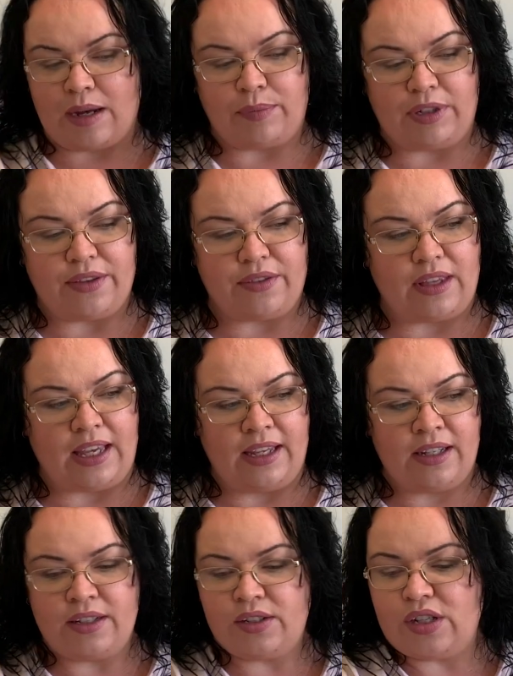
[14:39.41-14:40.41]
couple of
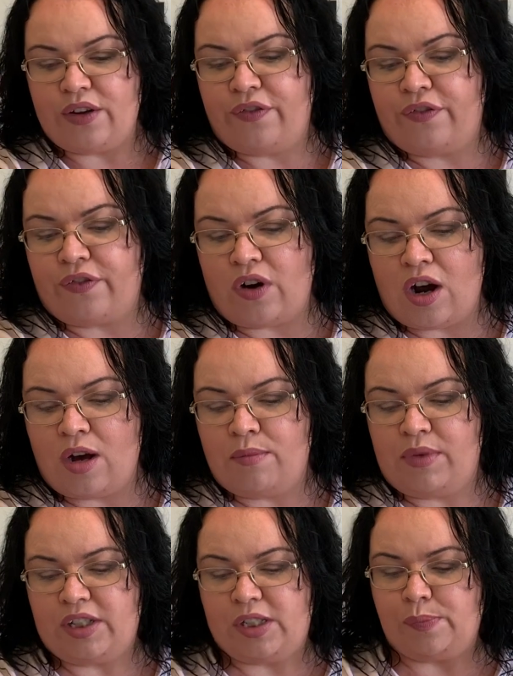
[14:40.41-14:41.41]
things
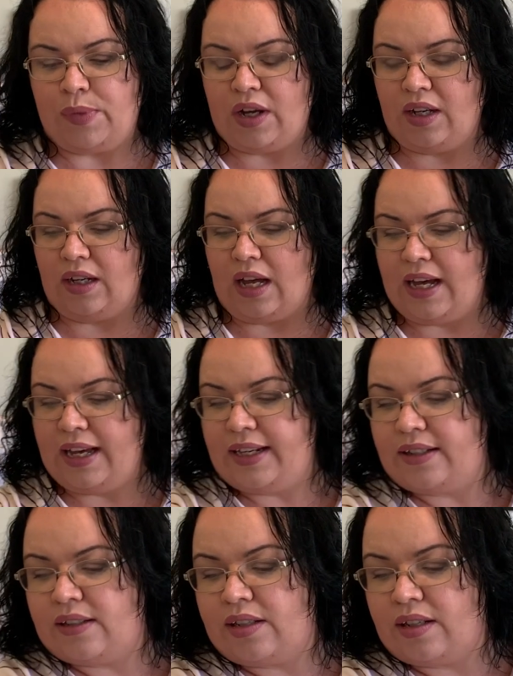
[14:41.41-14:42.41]
from
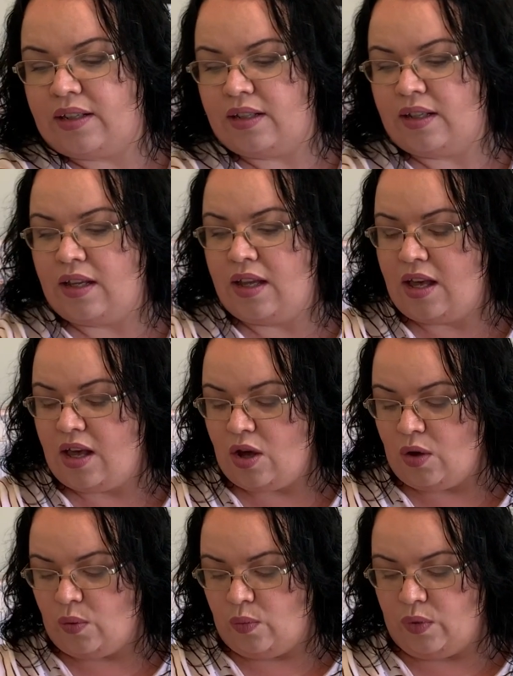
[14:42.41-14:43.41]
Spotlight
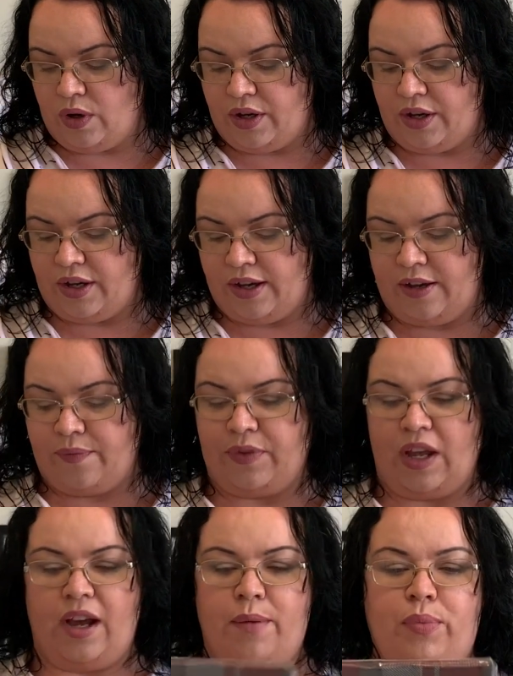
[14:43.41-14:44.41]
were,
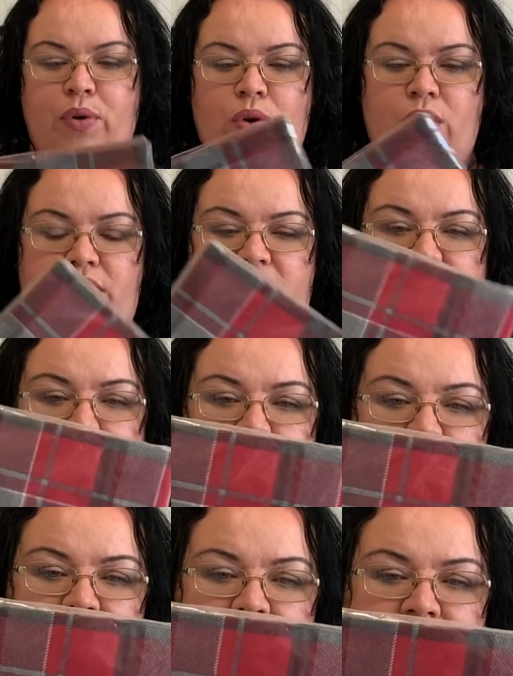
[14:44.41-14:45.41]
I bought some
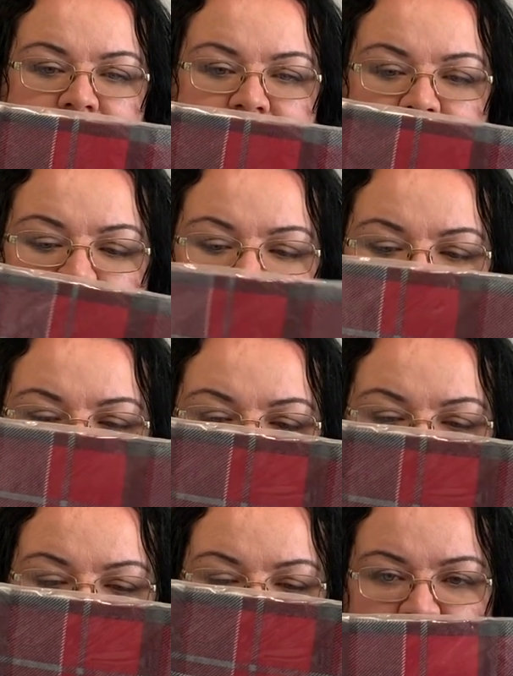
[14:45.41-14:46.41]
of
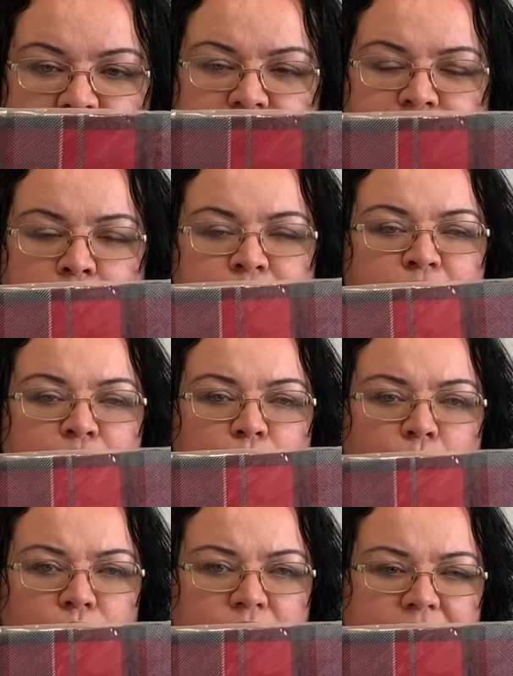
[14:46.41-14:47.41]
these. They're from the
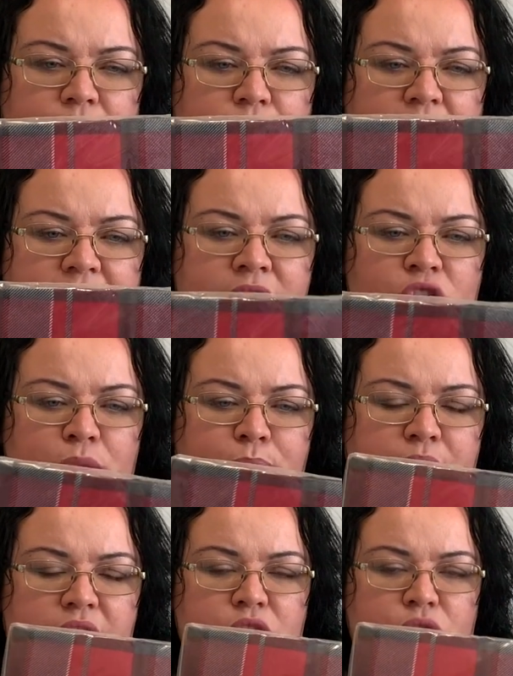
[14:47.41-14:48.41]
Nordic range. I'm
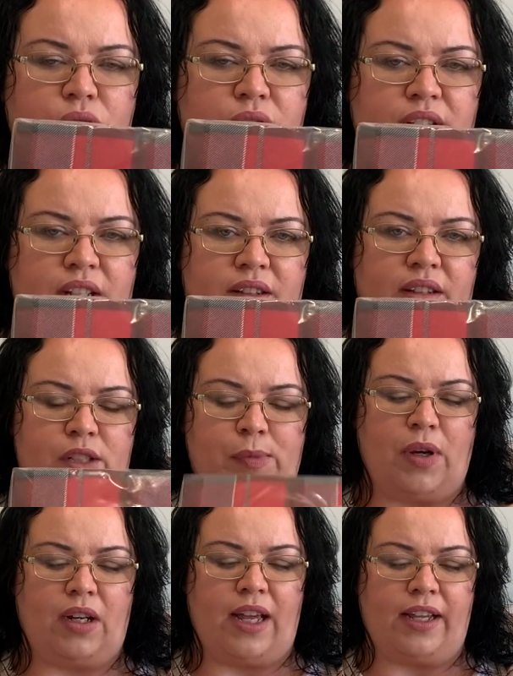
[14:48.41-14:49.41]
pretty sure that the
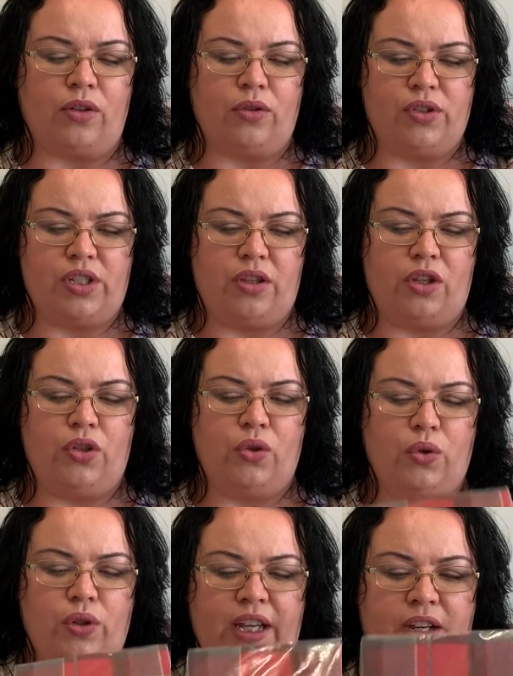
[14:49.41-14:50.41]
Spotlight calls it the
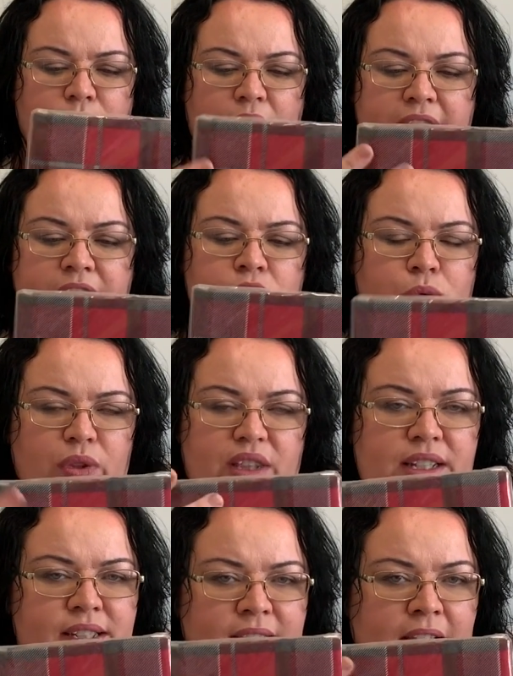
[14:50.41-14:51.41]
Nordic range, with
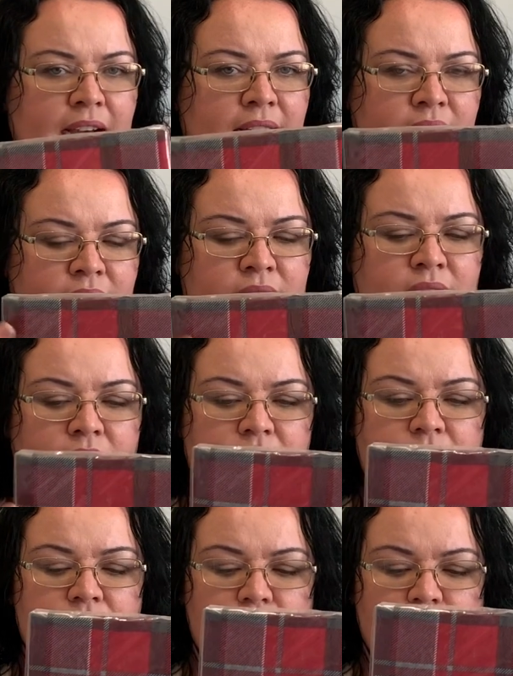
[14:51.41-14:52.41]
this tartan
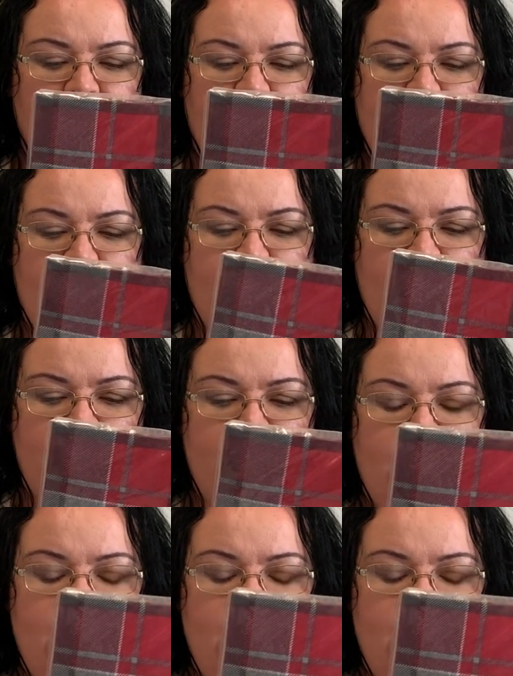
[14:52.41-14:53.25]
sort of colour.